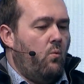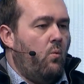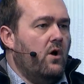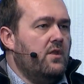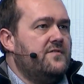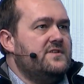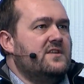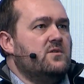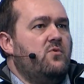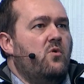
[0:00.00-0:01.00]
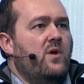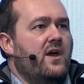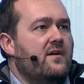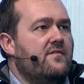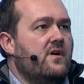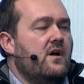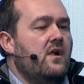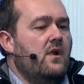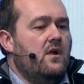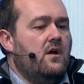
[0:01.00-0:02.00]
One of the examples we have
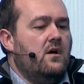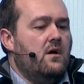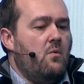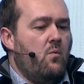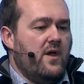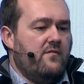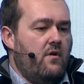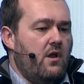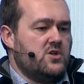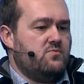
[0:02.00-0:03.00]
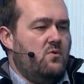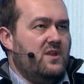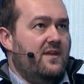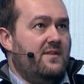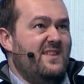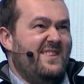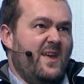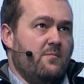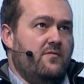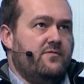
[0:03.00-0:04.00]
a large project in
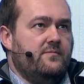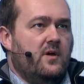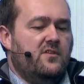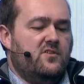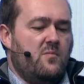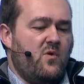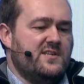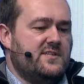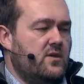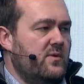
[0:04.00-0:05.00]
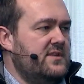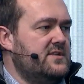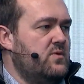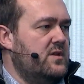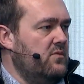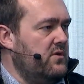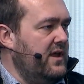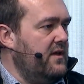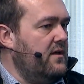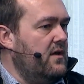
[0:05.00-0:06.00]
terms of enterprise security threat
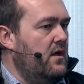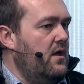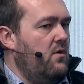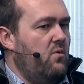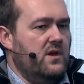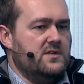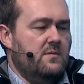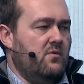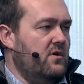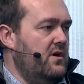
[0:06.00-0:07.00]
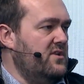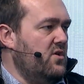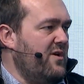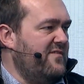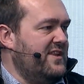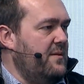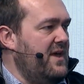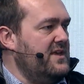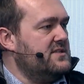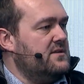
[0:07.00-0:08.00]
modeling, where they model in a graph
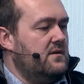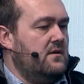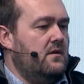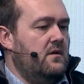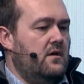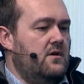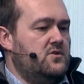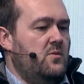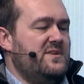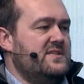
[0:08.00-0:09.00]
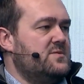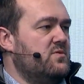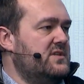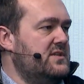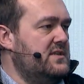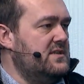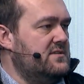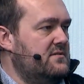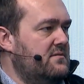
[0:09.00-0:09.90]
database the business processes,